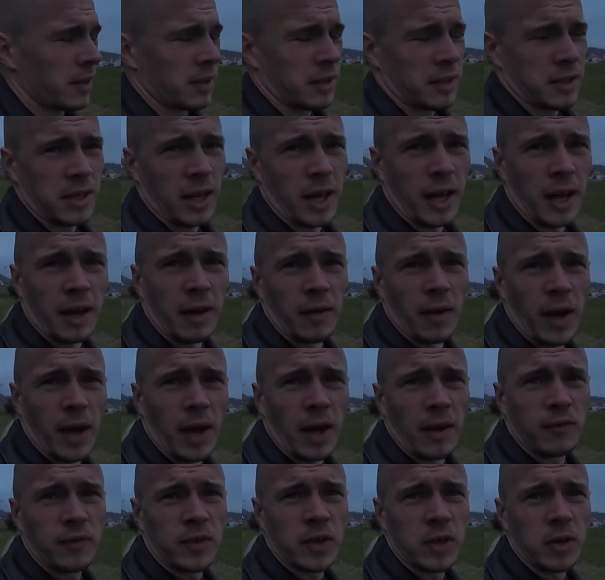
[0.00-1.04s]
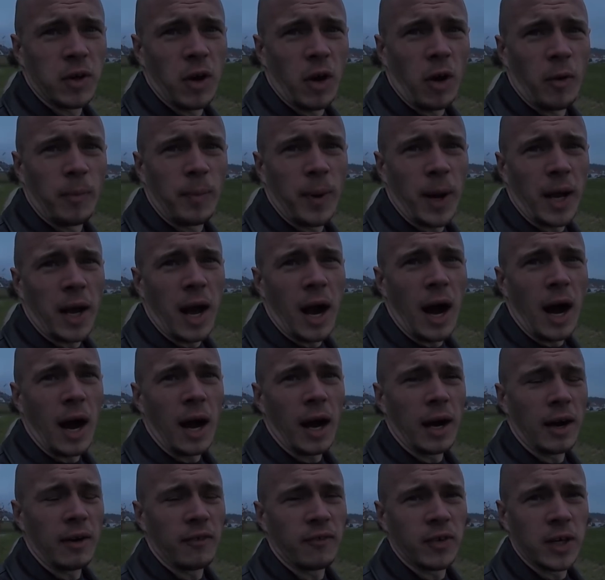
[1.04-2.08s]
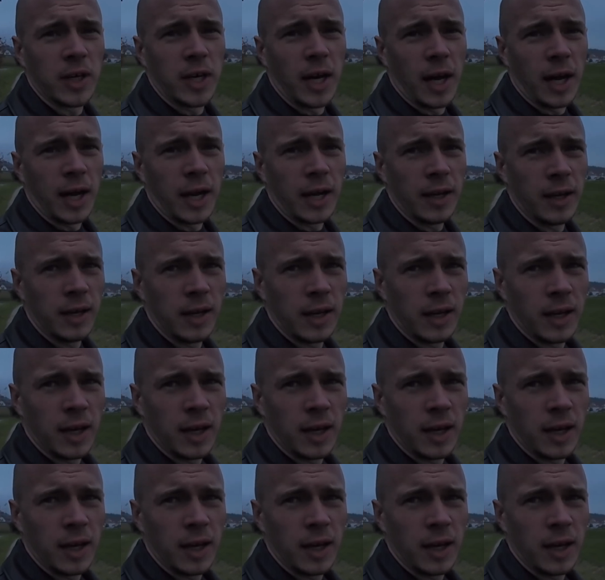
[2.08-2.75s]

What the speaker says: they have to go by car every day,